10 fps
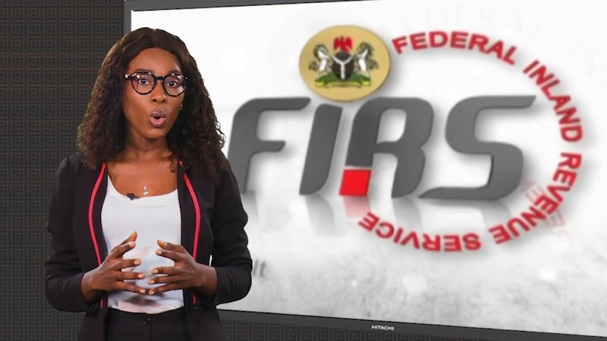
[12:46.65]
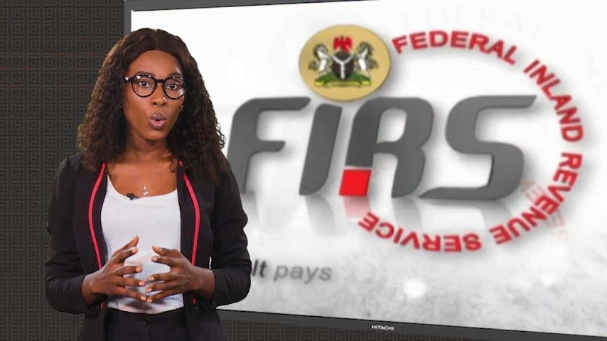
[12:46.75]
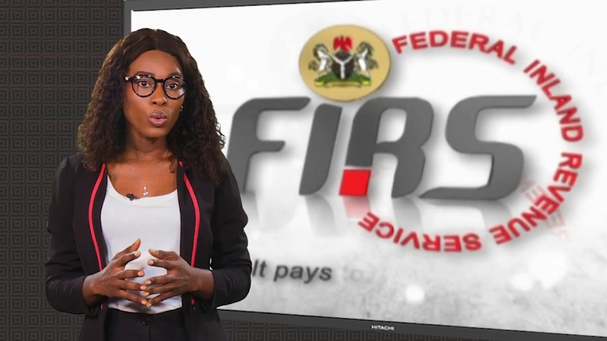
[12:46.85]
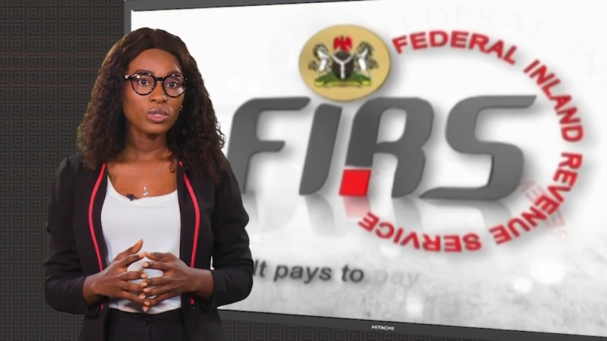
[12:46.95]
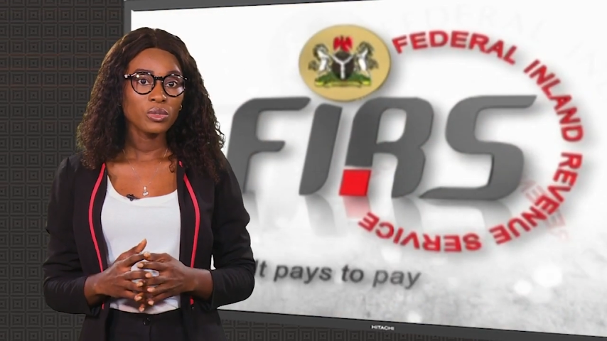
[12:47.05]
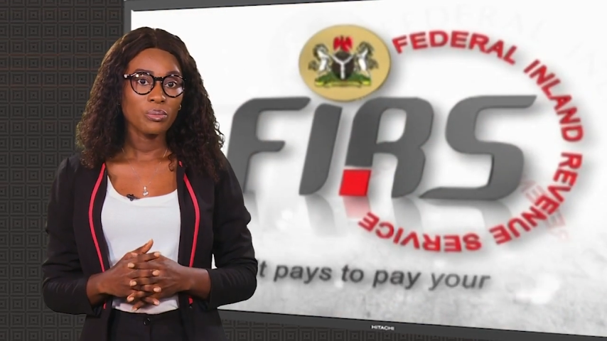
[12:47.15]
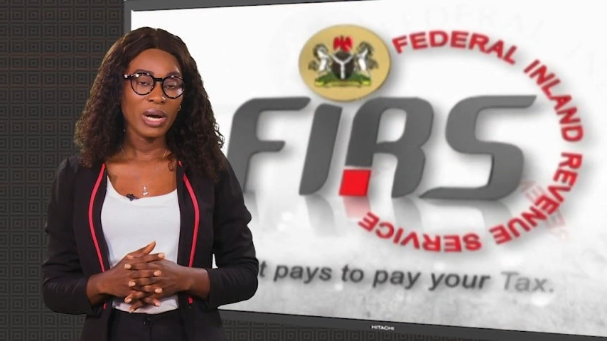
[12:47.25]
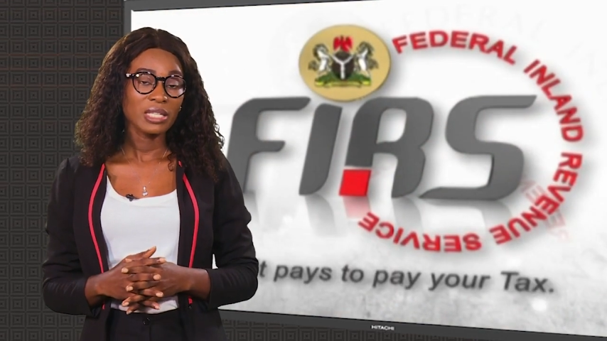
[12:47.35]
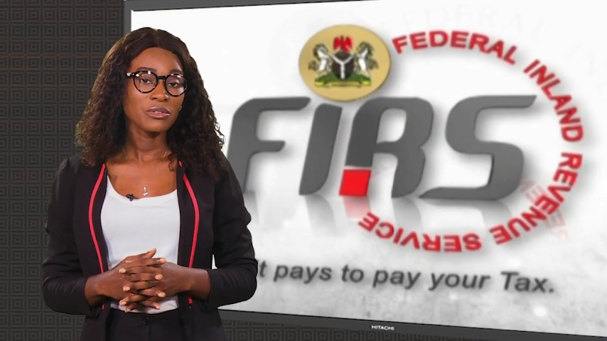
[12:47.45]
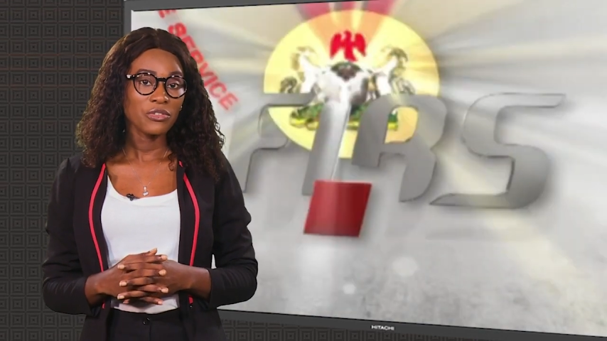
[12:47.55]
owned
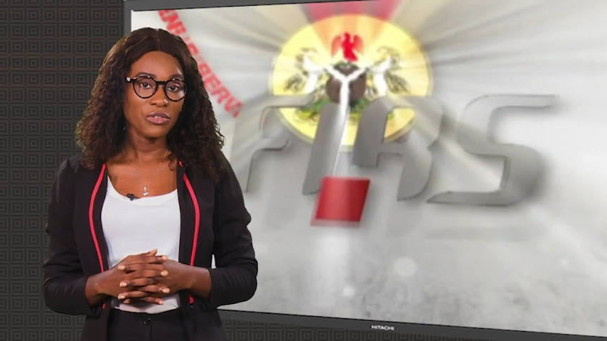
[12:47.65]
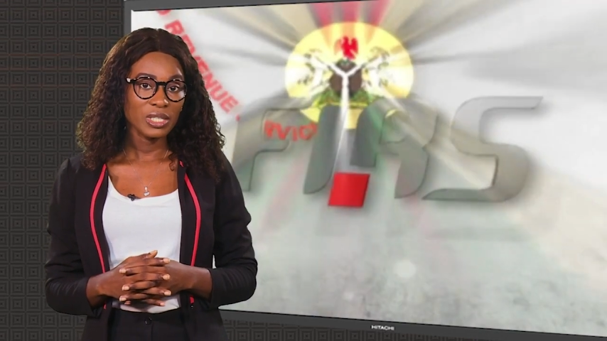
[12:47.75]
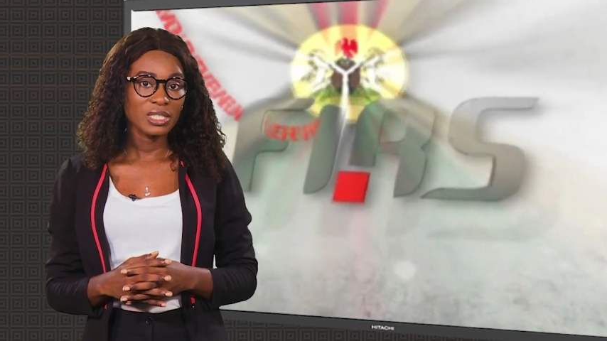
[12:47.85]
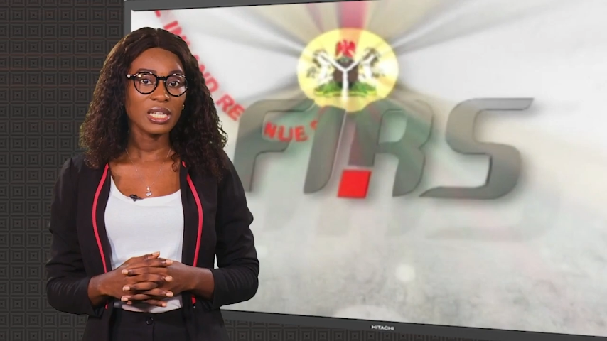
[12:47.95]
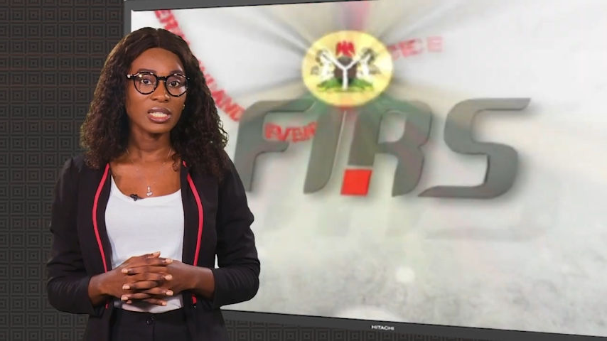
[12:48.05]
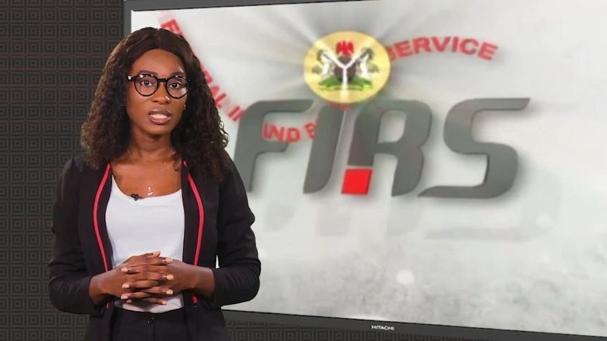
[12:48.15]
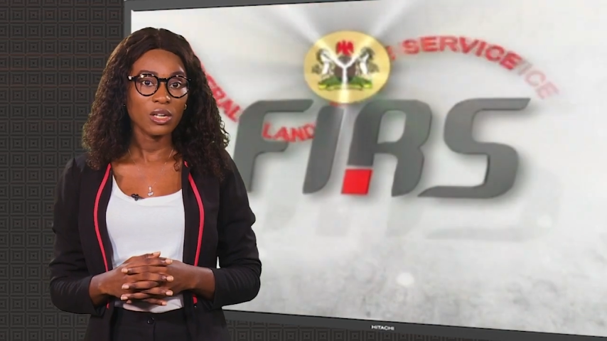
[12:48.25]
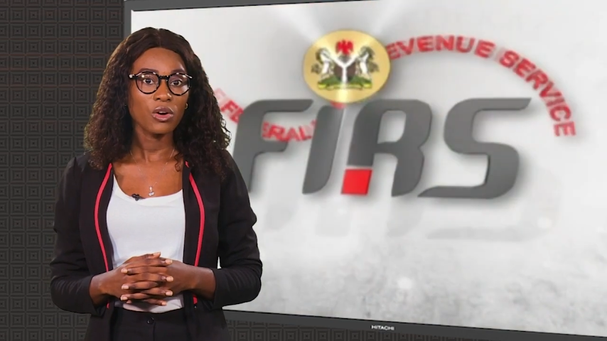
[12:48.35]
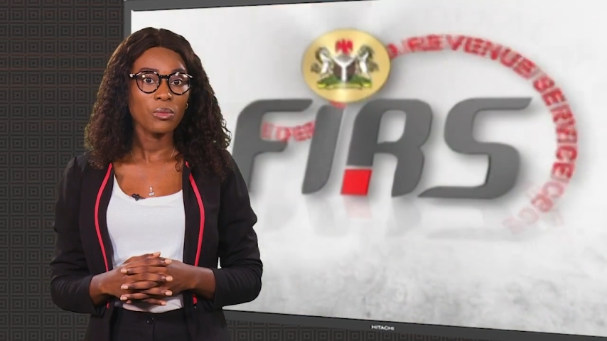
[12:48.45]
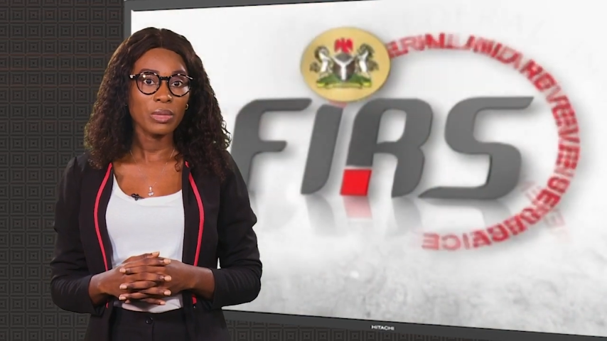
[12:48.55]
by the first and
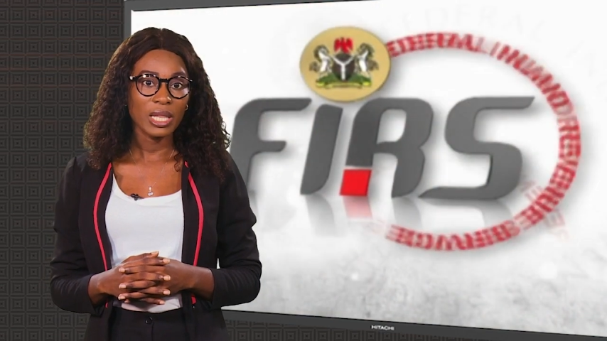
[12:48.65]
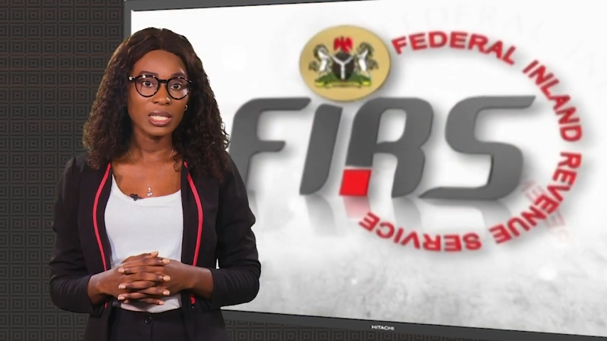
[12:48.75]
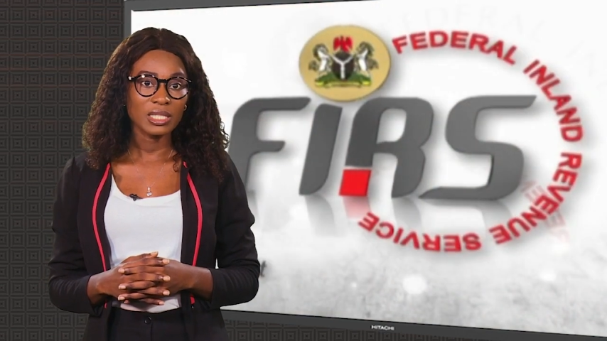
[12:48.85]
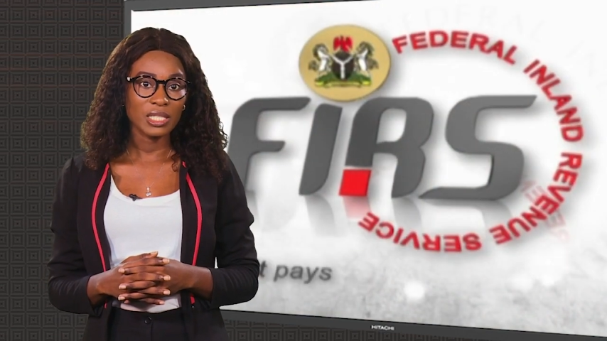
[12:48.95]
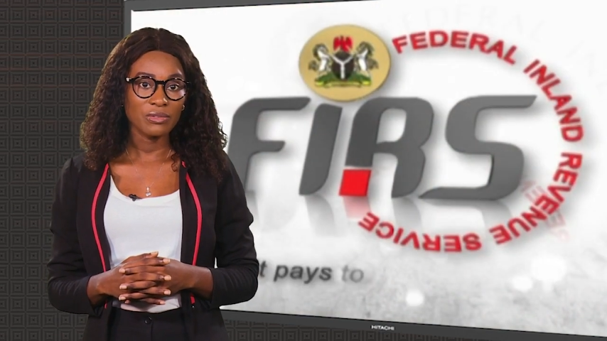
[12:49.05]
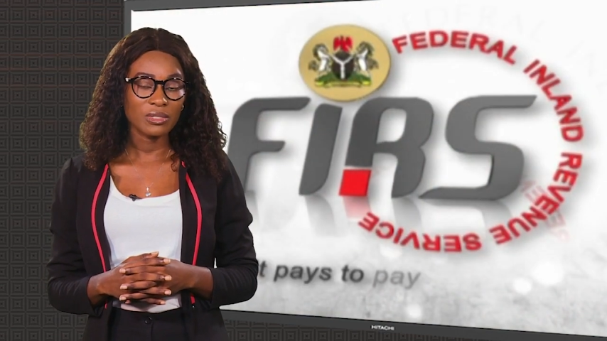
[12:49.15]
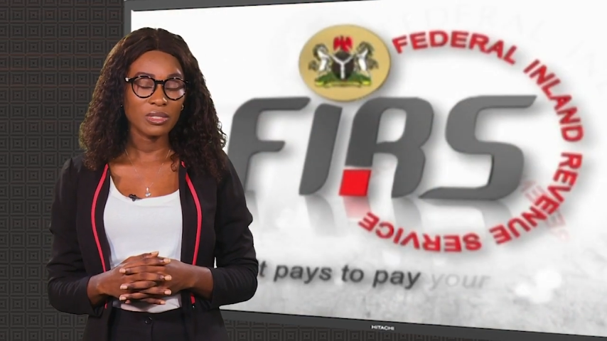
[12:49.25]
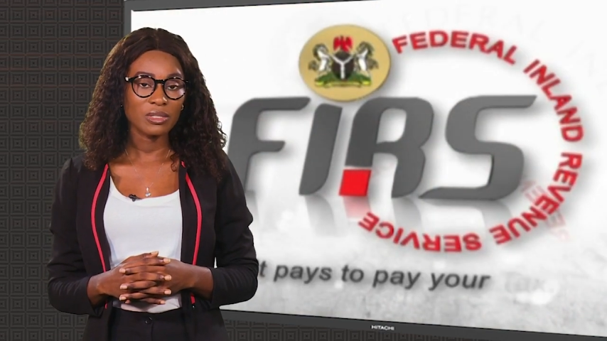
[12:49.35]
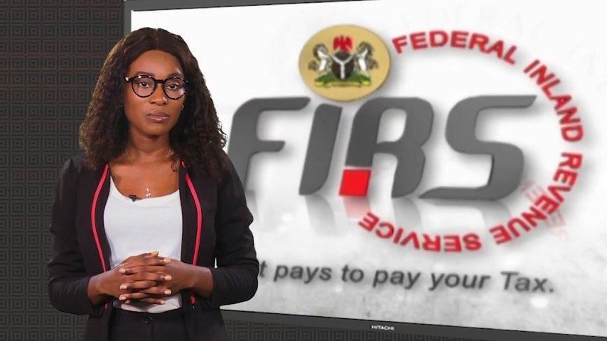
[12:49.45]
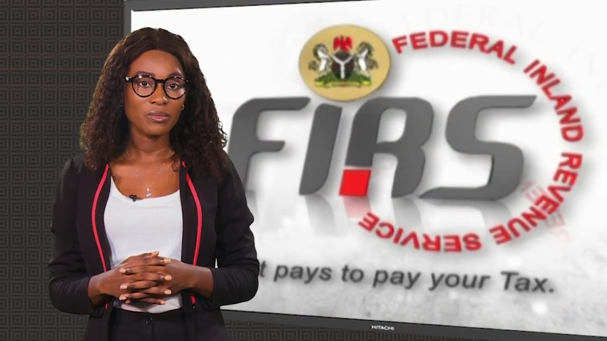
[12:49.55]
second
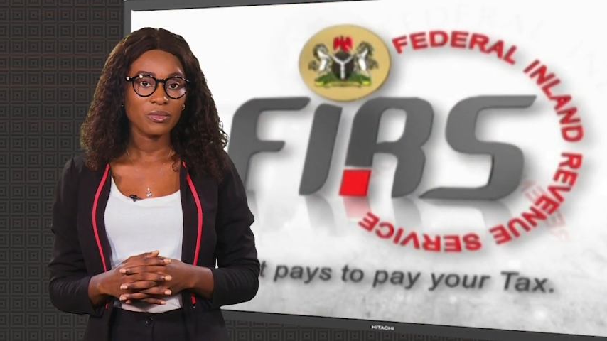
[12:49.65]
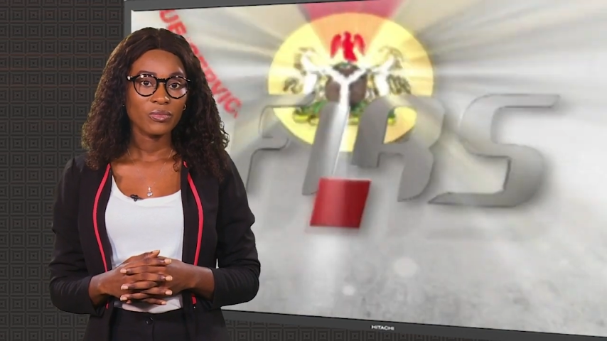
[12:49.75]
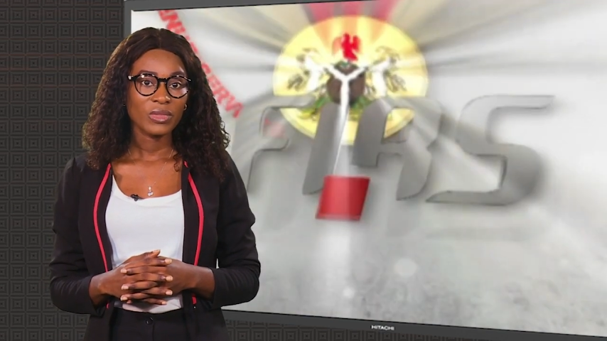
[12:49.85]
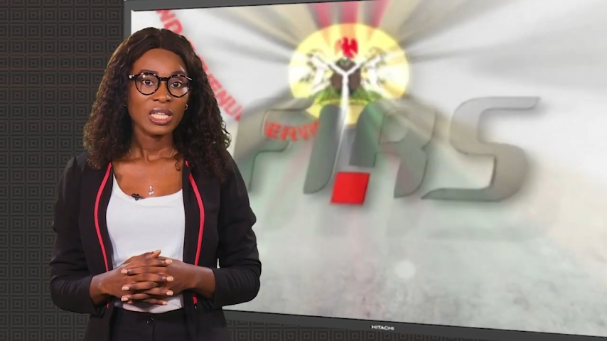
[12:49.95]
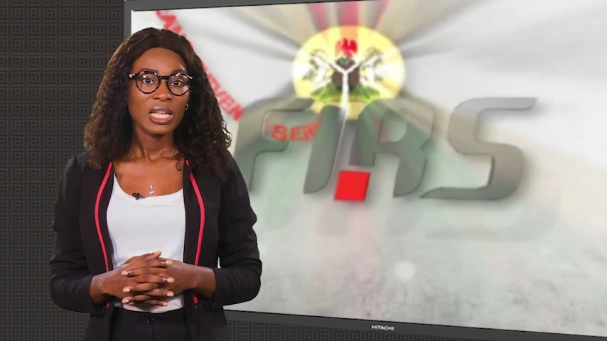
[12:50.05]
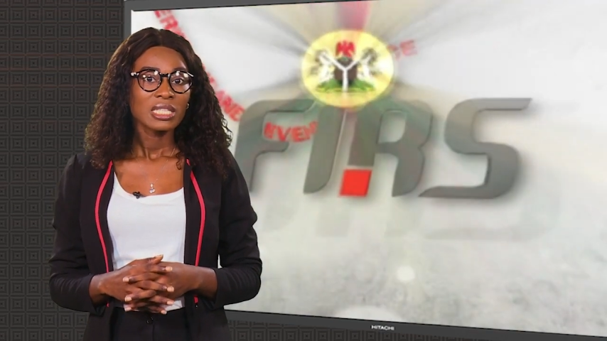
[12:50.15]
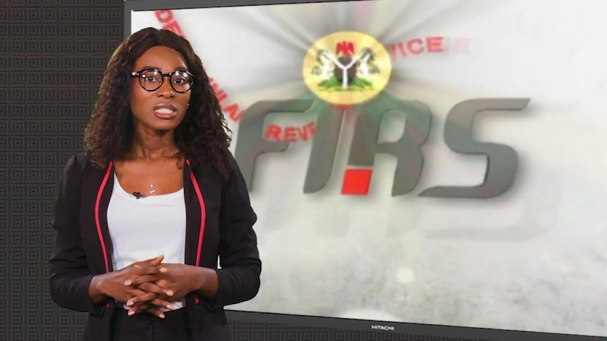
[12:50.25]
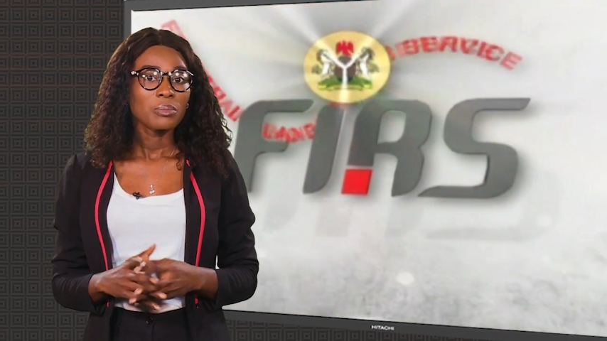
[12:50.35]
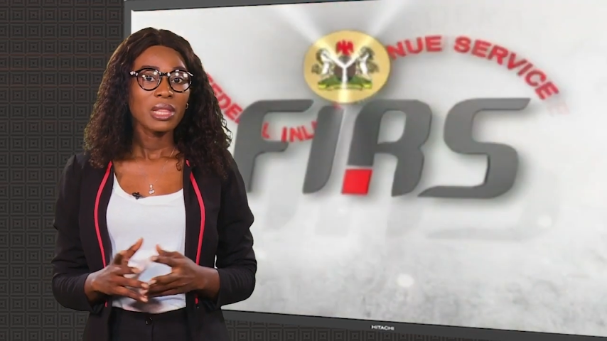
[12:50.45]
plaintiffs. The